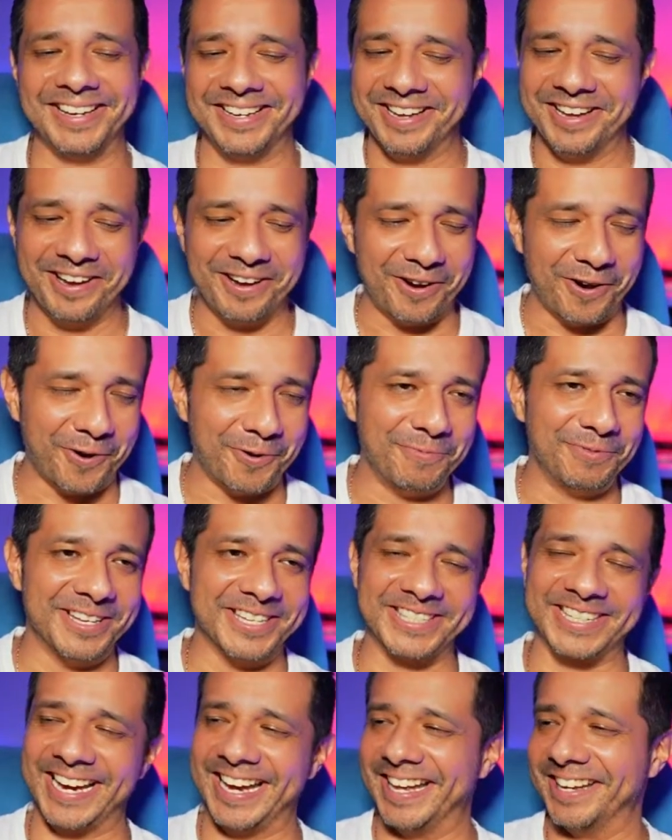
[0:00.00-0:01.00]
Homeless
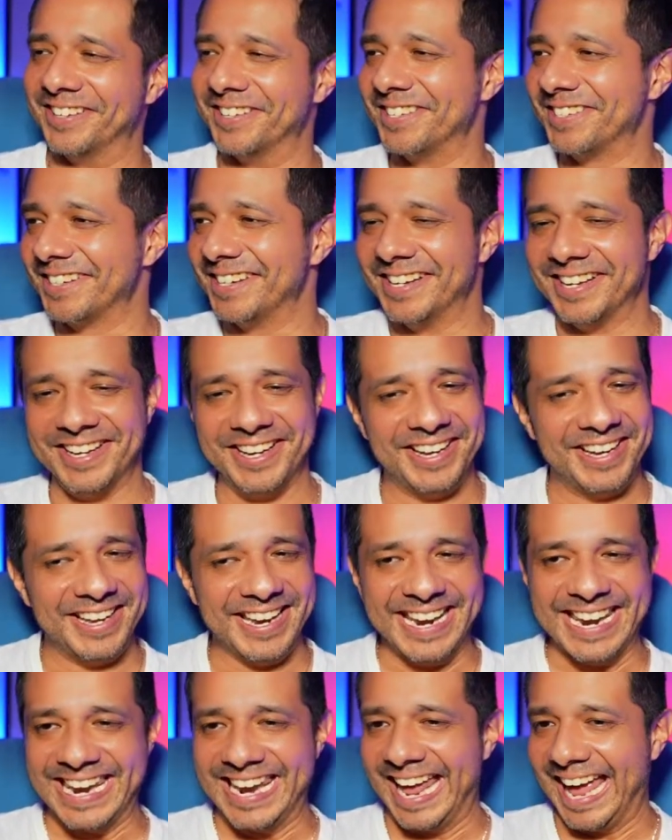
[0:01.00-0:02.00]
candles.
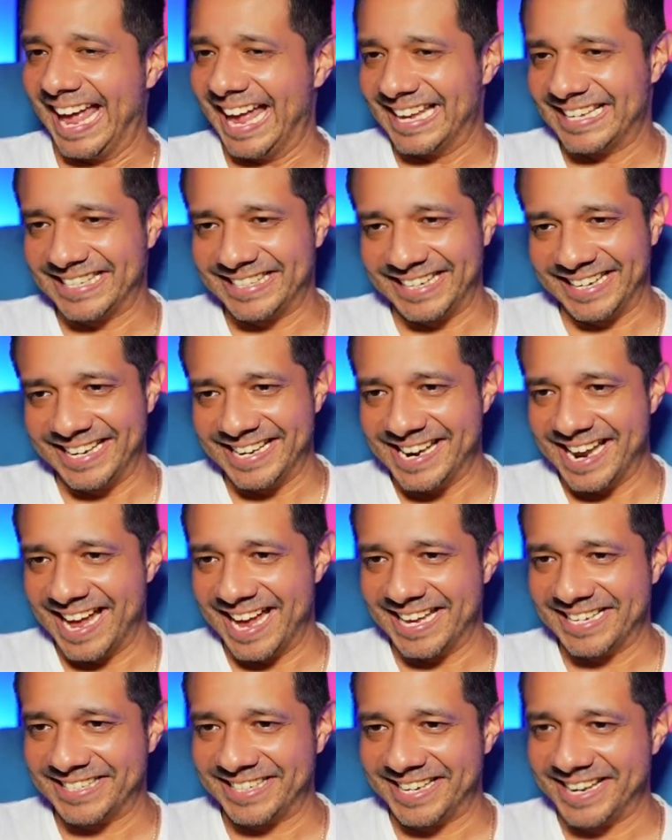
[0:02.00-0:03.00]
Nasty,
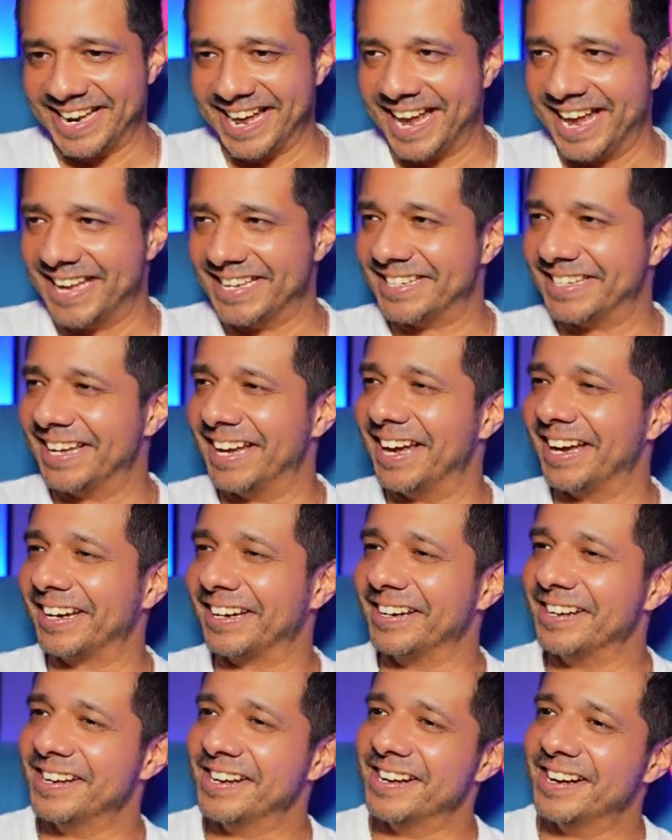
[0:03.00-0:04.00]
nasty Nasdaq.
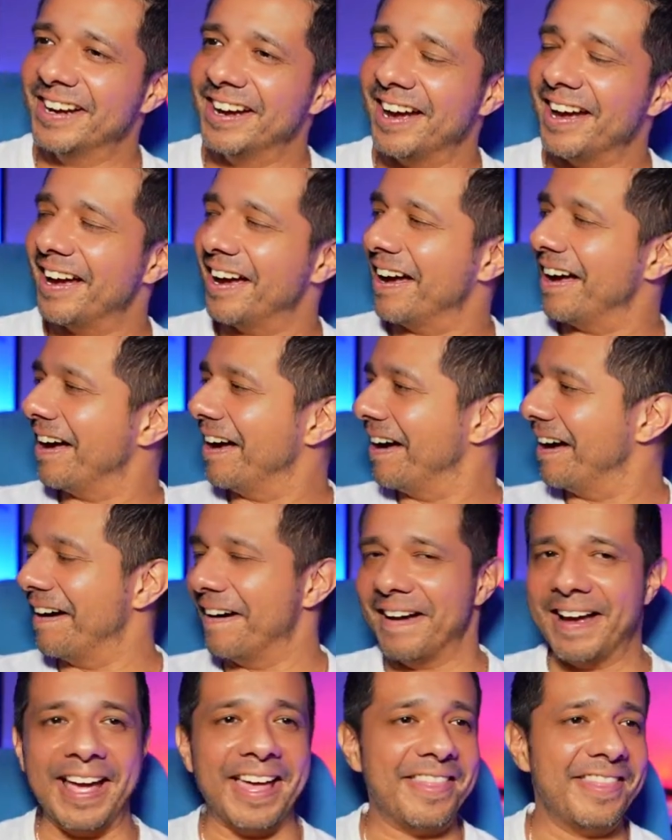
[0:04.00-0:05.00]

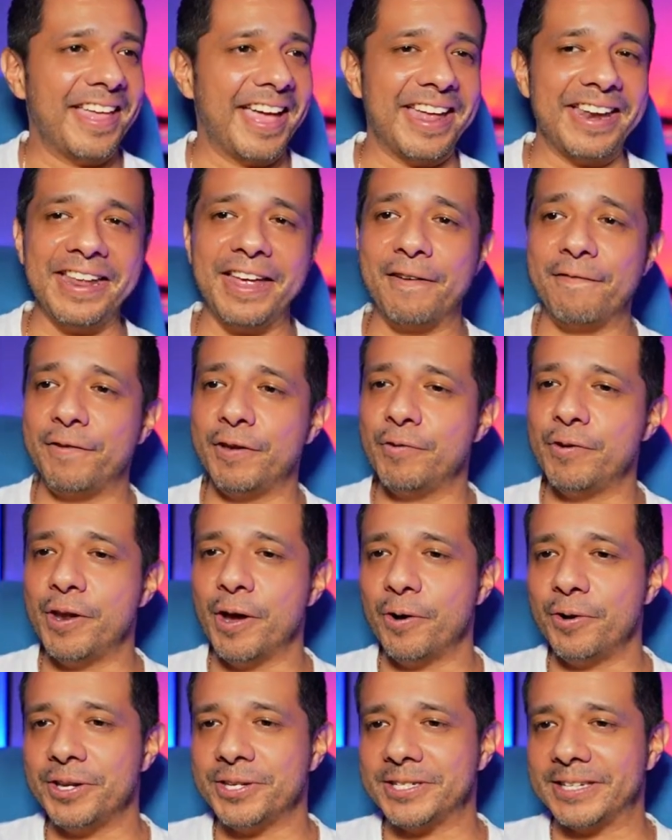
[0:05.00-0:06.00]
And then if you
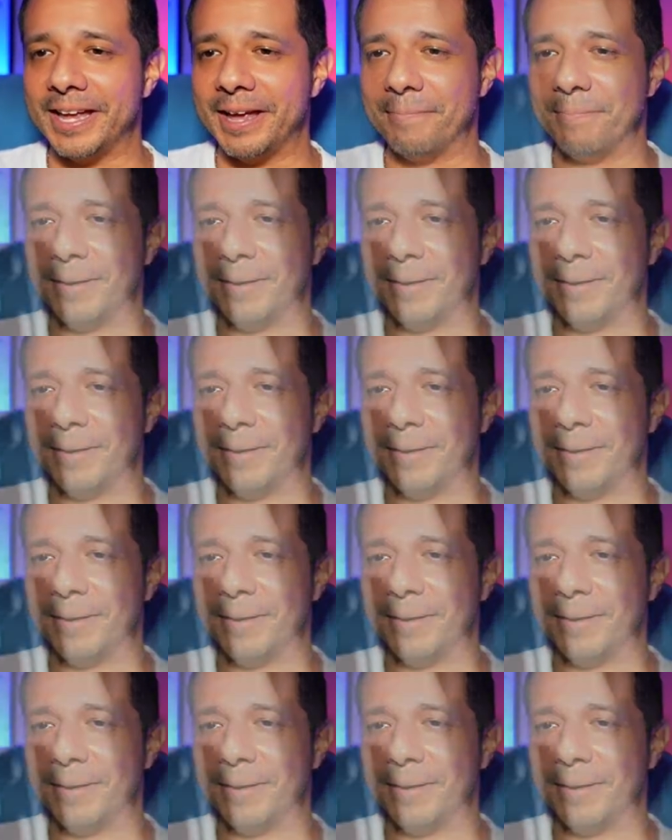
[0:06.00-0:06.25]
notice that, but